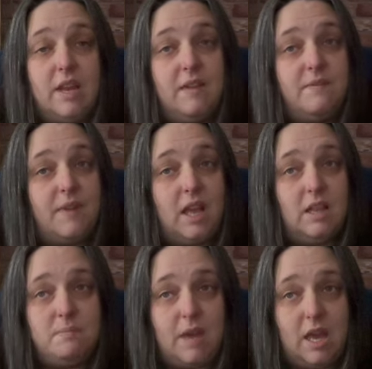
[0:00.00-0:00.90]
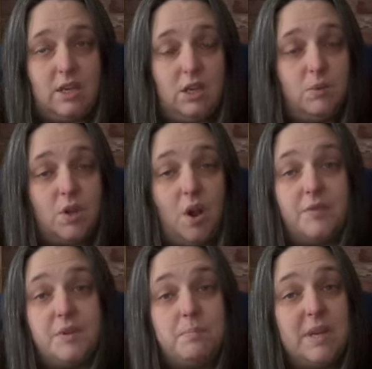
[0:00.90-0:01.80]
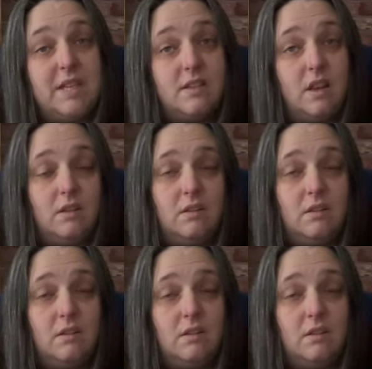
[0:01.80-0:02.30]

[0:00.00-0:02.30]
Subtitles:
and violent man who would often beat her.